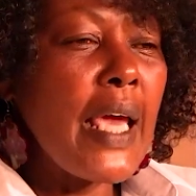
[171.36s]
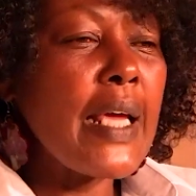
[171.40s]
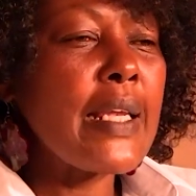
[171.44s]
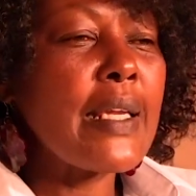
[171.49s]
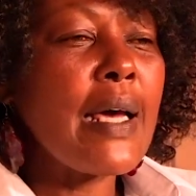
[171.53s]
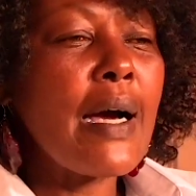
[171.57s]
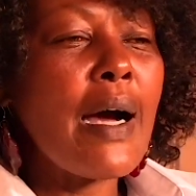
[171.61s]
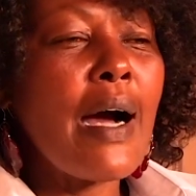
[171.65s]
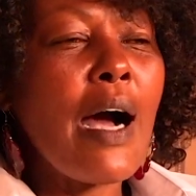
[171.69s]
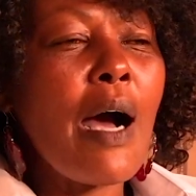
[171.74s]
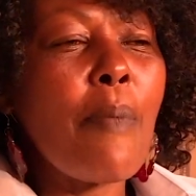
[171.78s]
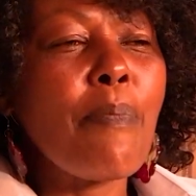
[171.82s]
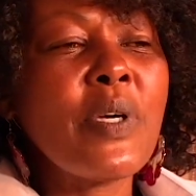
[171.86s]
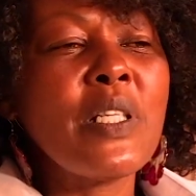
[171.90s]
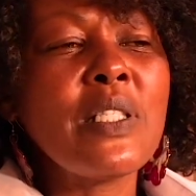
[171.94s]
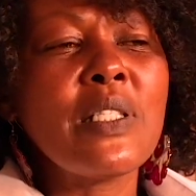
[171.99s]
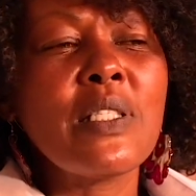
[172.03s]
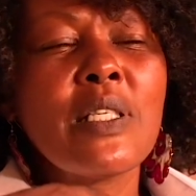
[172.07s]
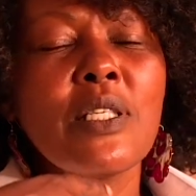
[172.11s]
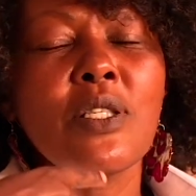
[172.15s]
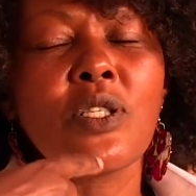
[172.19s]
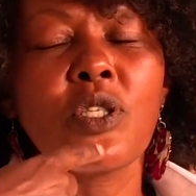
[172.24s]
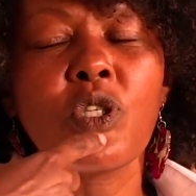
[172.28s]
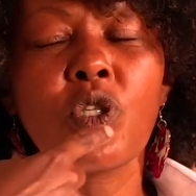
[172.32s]
It
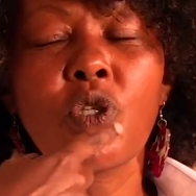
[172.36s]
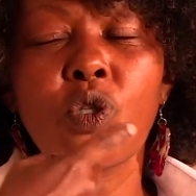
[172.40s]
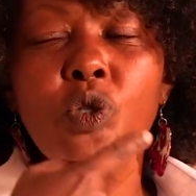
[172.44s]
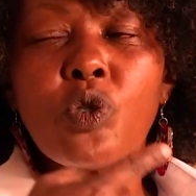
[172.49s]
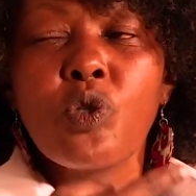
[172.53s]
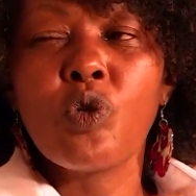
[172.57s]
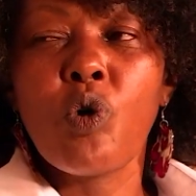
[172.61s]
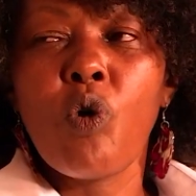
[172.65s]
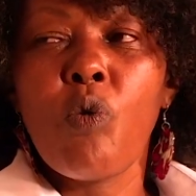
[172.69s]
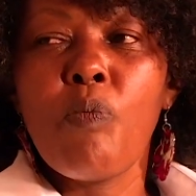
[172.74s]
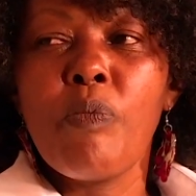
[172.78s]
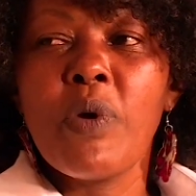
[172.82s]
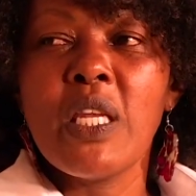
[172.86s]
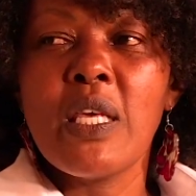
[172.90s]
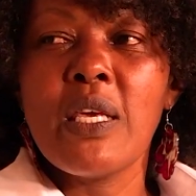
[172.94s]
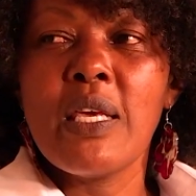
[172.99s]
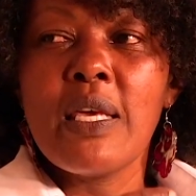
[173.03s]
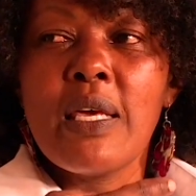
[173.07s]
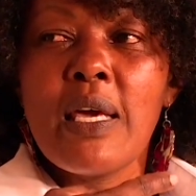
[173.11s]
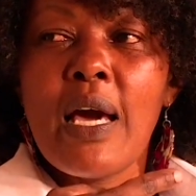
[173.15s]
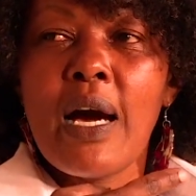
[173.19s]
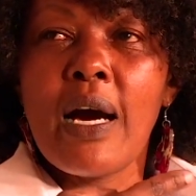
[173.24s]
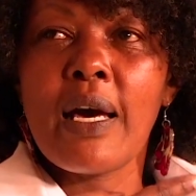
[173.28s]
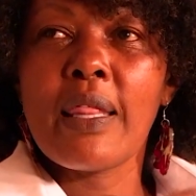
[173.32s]
happens in so
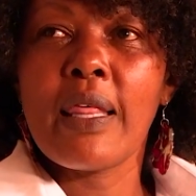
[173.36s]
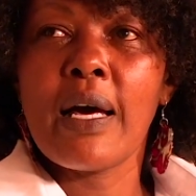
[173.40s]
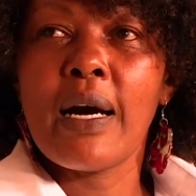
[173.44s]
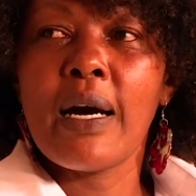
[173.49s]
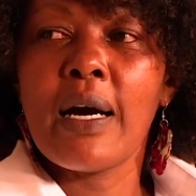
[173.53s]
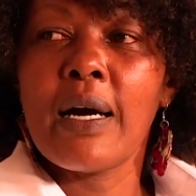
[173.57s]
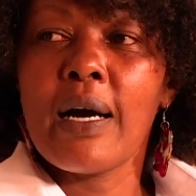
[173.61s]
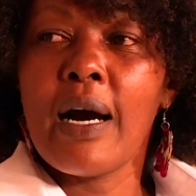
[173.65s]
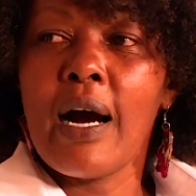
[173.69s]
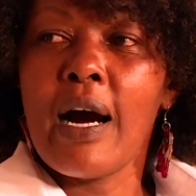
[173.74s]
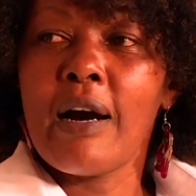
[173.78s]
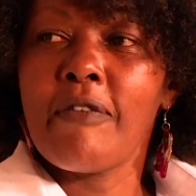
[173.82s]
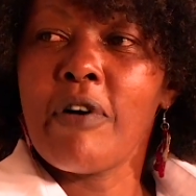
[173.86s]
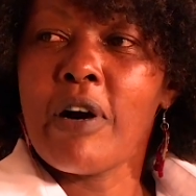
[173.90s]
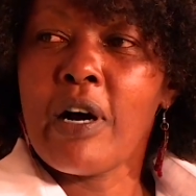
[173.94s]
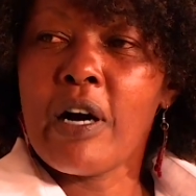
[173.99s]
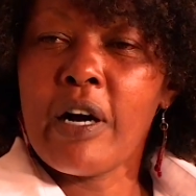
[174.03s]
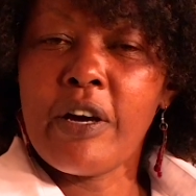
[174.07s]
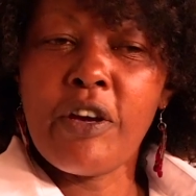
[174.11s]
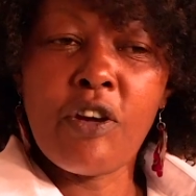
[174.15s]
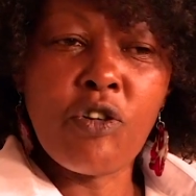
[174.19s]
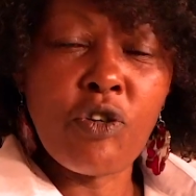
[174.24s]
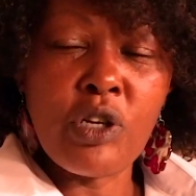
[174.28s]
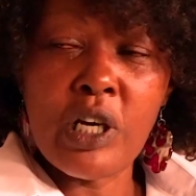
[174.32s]
many other
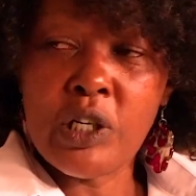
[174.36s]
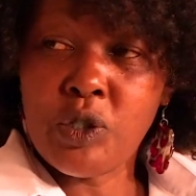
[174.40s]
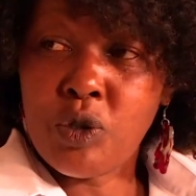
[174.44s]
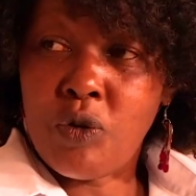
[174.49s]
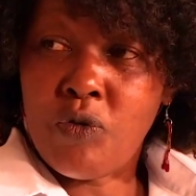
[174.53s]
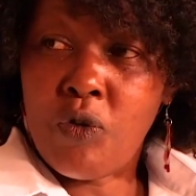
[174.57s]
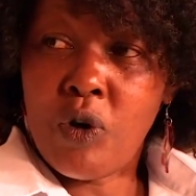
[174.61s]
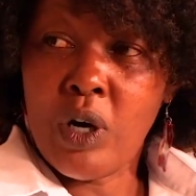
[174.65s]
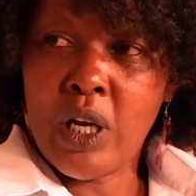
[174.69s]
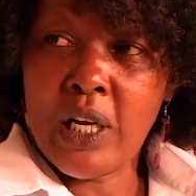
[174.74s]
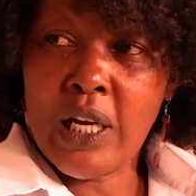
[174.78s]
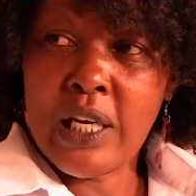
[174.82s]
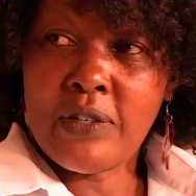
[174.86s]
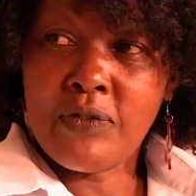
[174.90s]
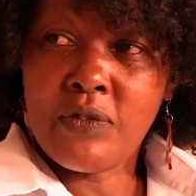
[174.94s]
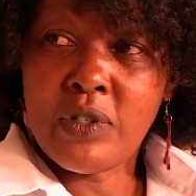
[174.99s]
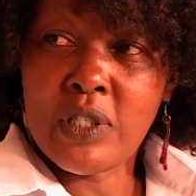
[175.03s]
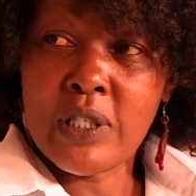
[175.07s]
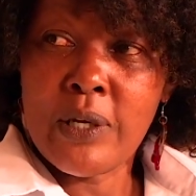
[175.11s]
areas of our lives,